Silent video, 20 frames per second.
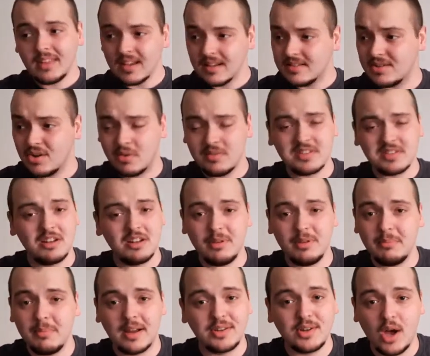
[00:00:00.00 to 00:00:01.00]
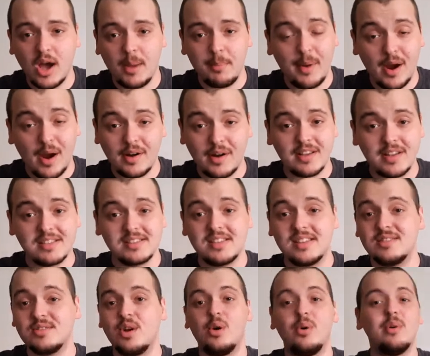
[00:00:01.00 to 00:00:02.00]
He's always going to be my top artist.
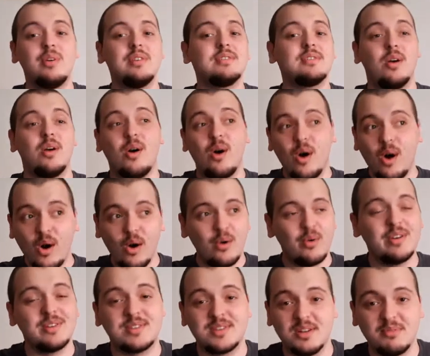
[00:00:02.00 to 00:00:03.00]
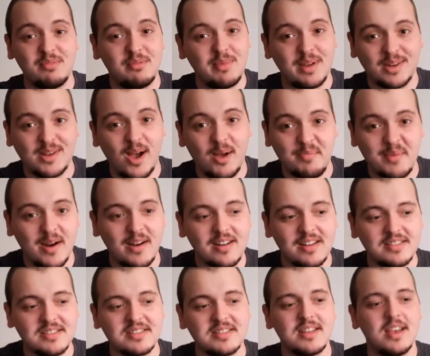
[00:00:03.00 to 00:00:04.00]
He's always, always going to be my top
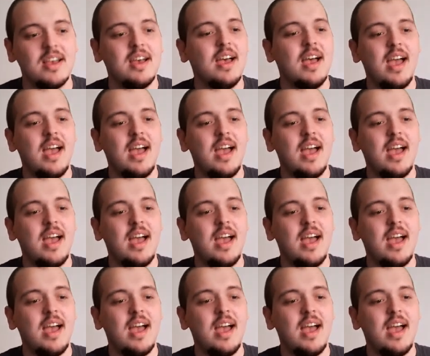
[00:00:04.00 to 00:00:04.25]
artist.